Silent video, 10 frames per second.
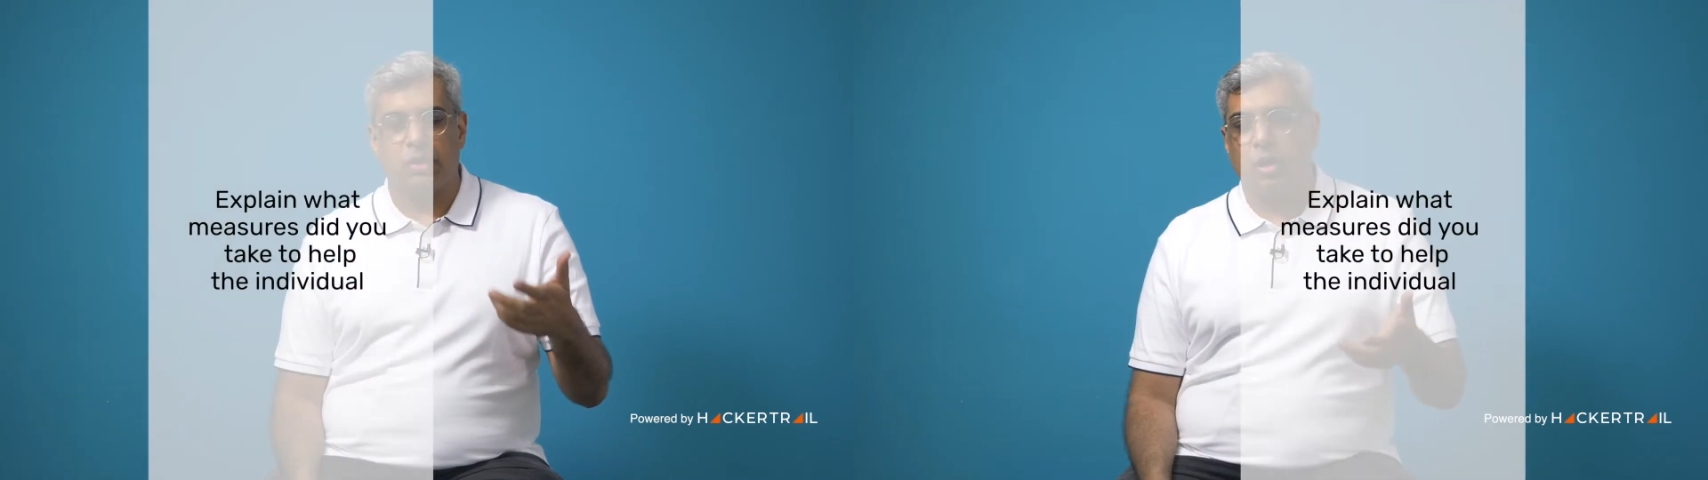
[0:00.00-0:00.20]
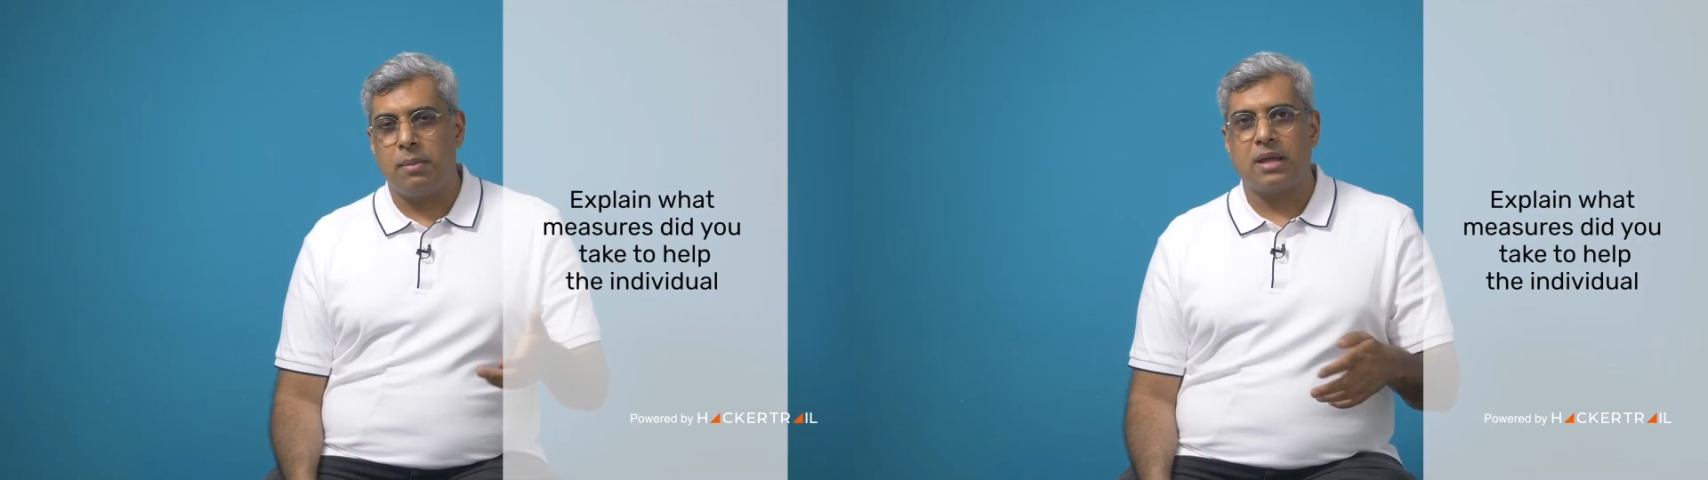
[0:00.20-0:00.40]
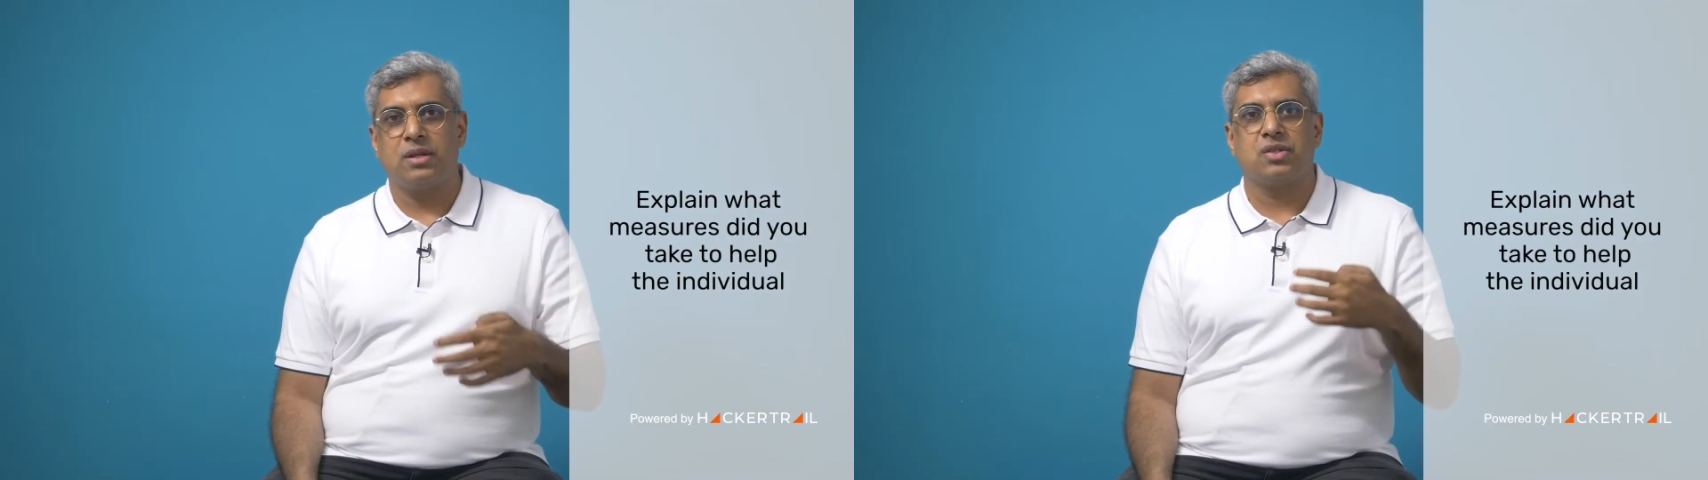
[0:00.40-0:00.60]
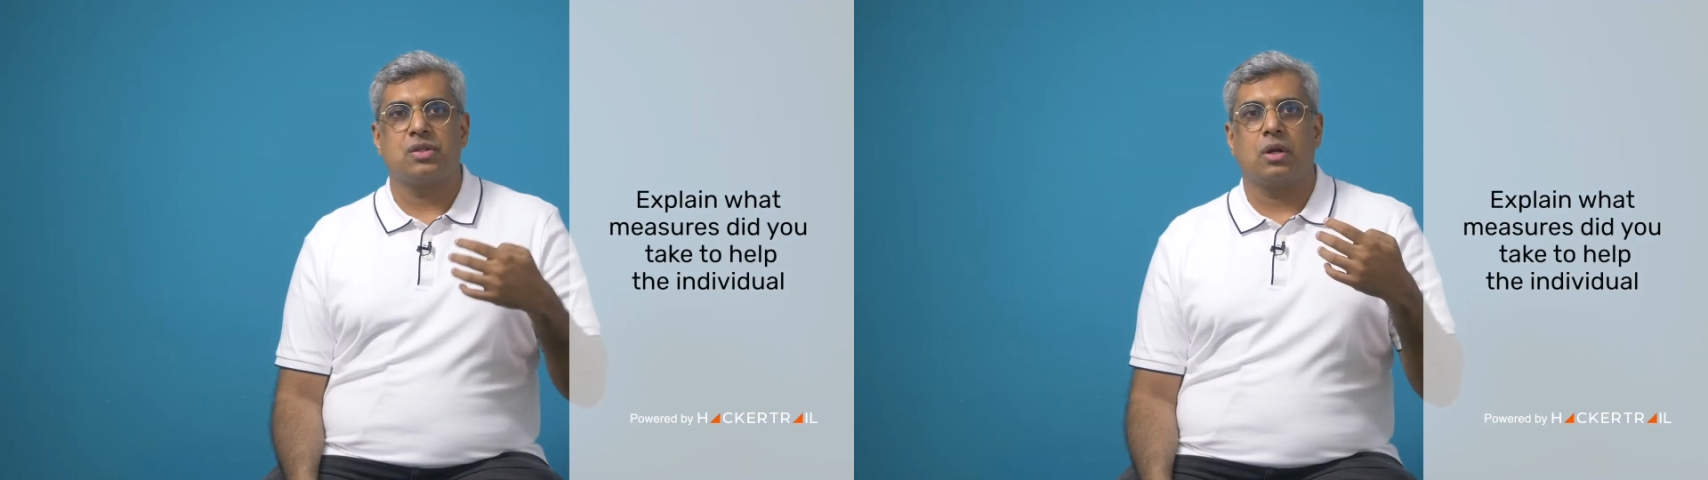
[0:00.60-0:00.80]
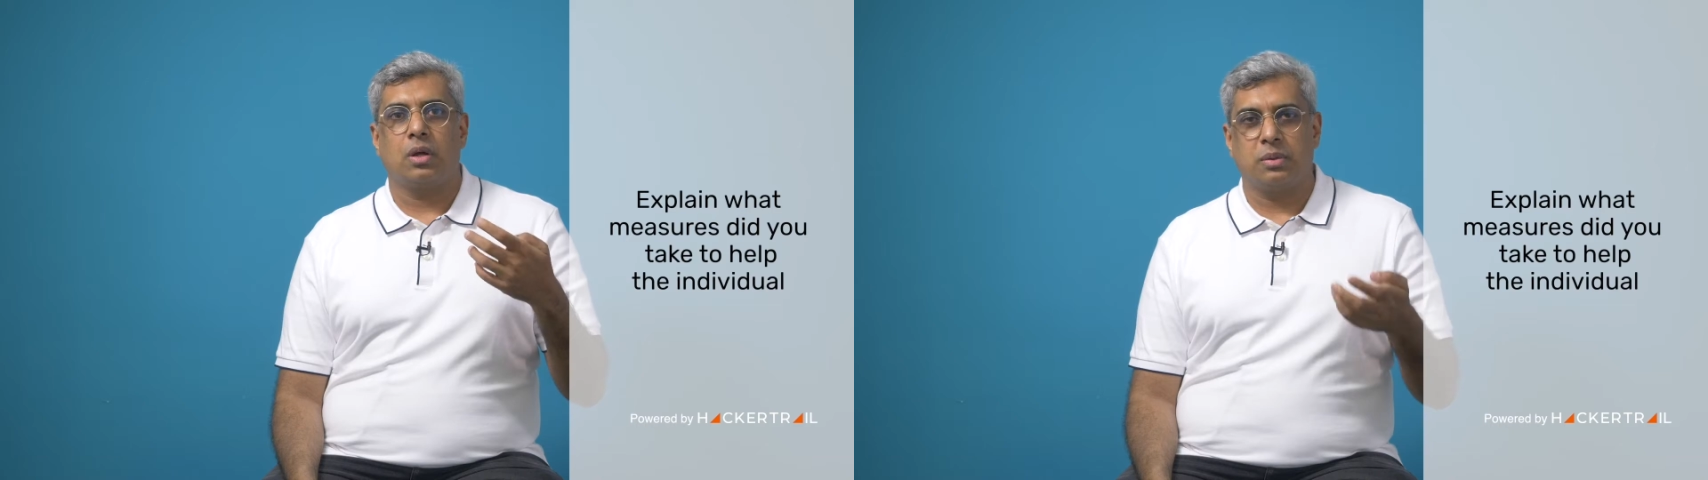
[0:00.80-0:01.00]
your
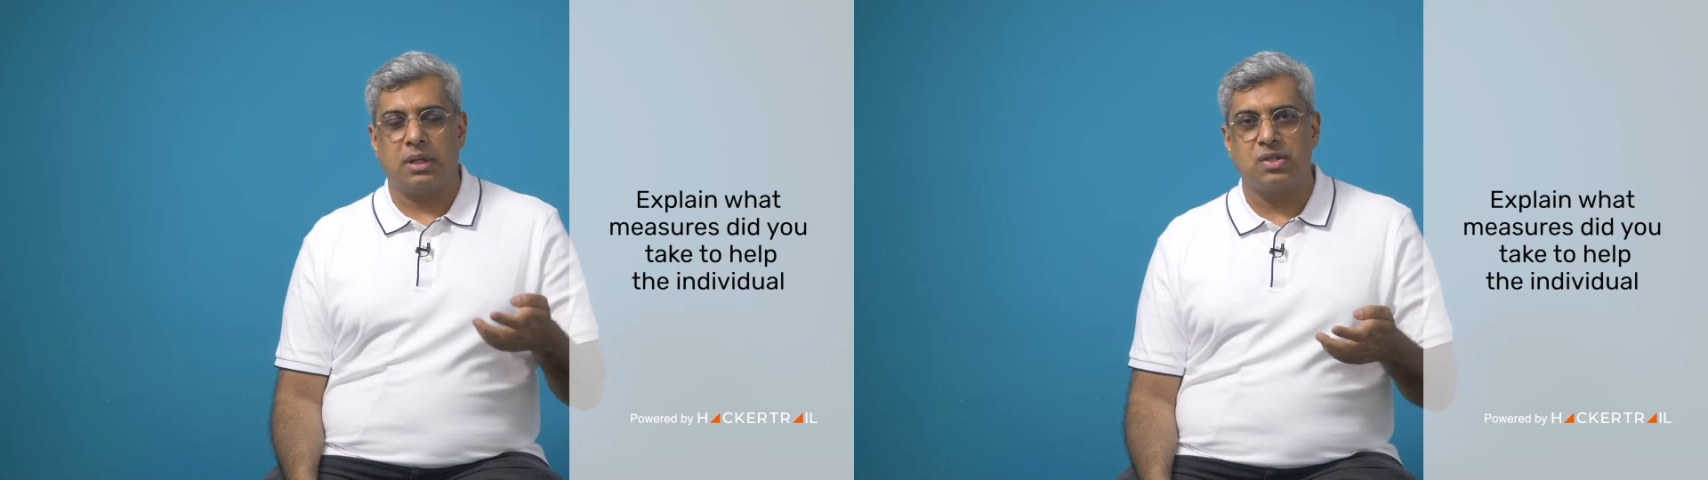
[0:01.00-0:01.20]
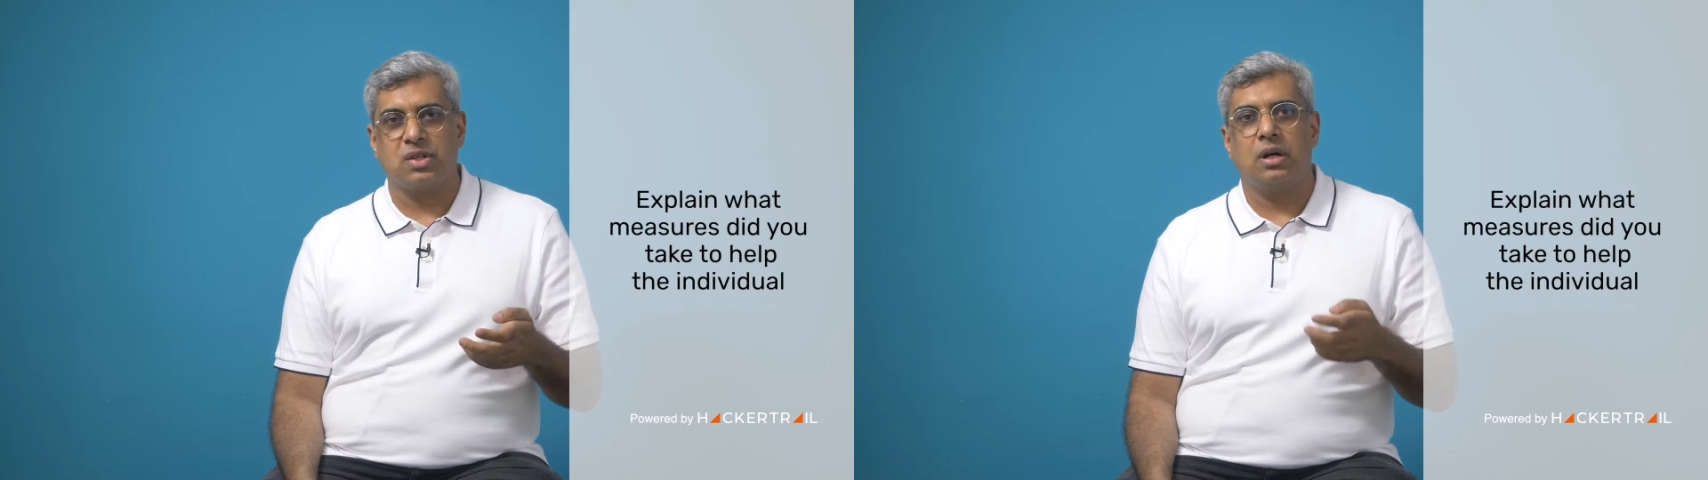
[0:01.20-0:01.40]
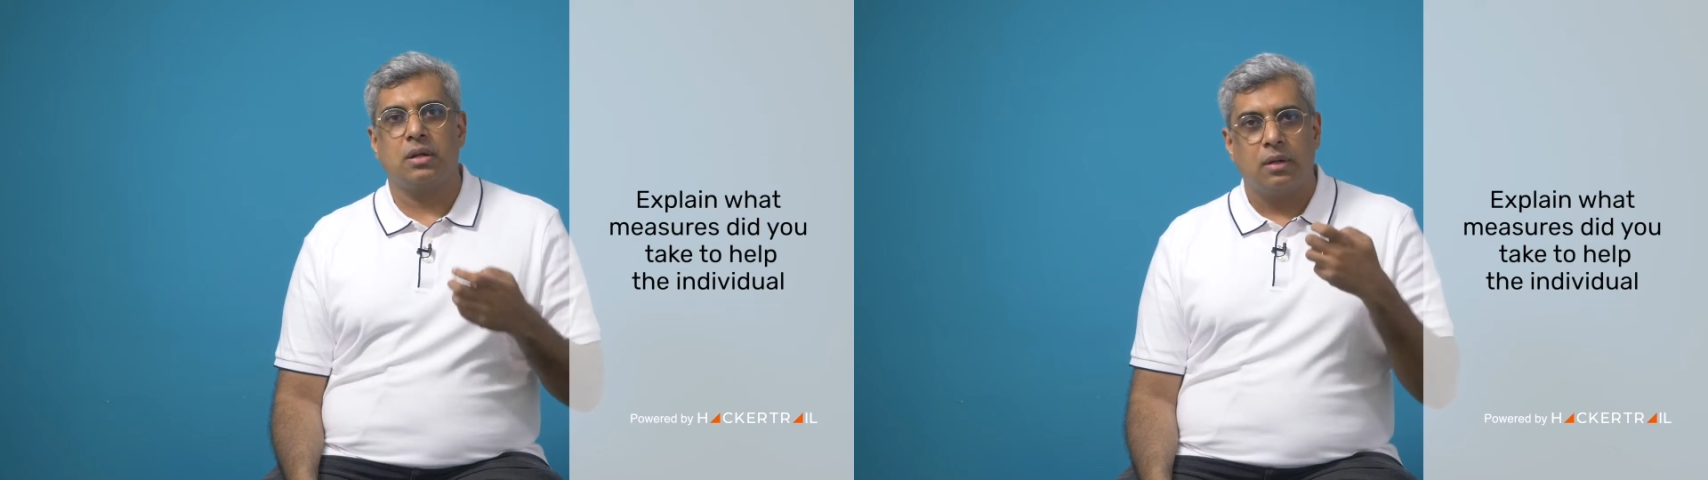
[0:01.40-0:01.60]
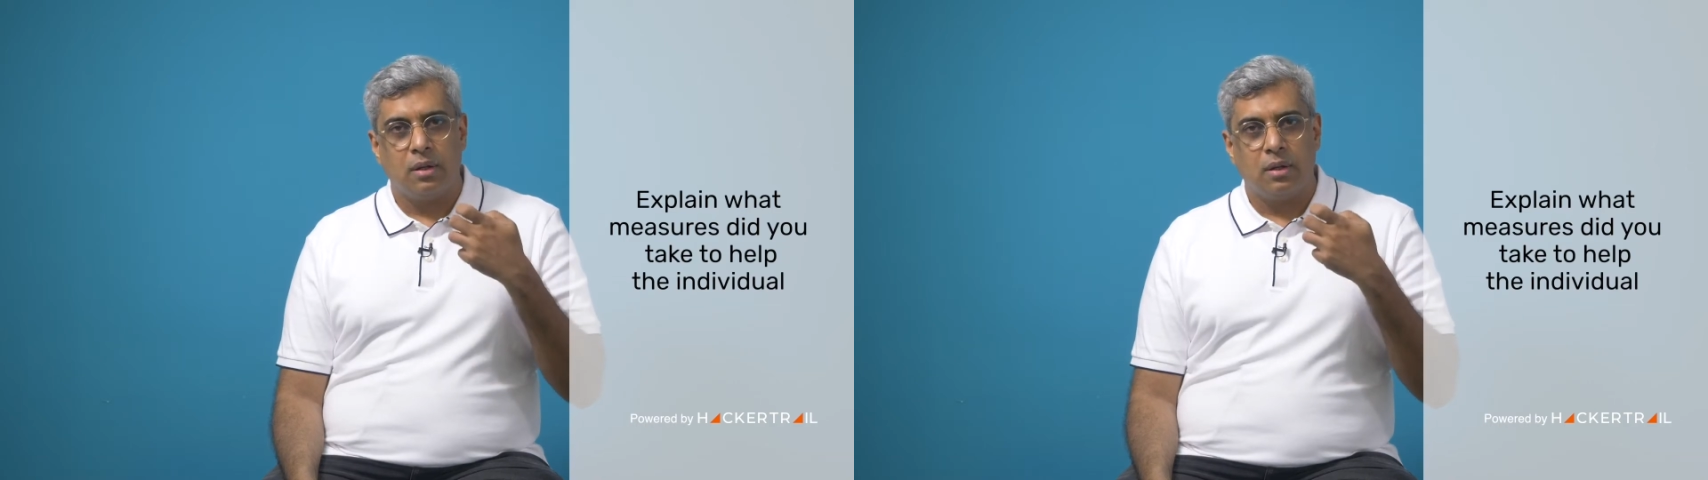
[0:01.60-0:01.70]
manager or with HR.